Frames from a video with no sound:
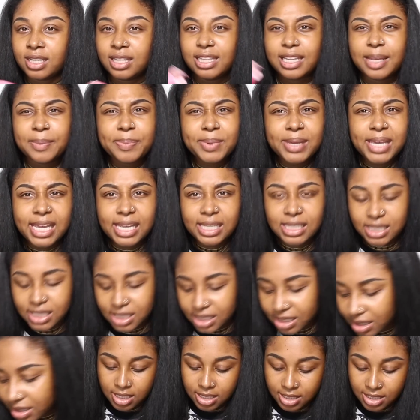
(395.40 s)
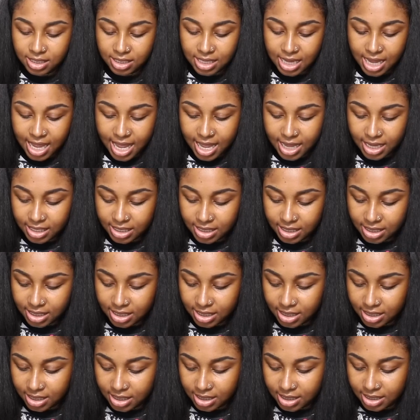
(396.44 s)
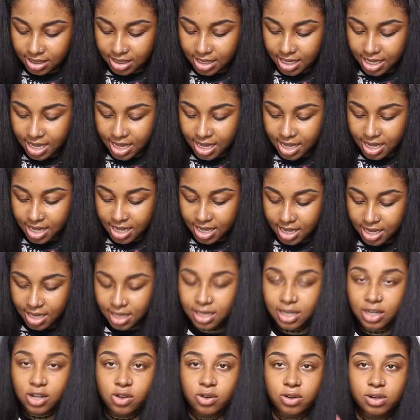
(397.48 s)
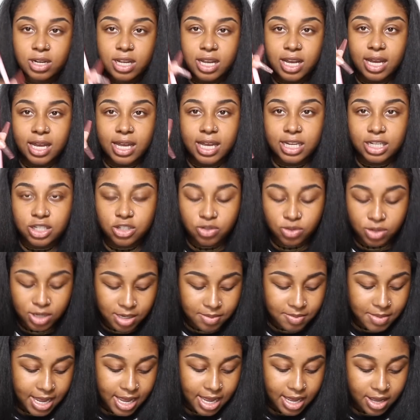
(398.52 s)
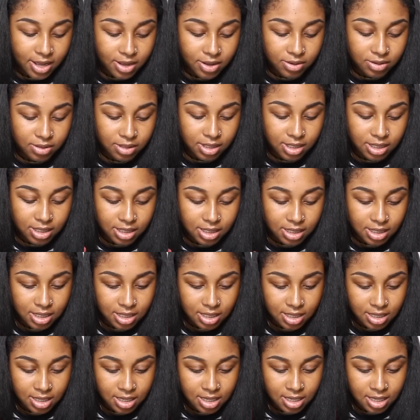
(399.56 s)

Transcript: Lip Kit. Ça, c'est la couleur et Dream House.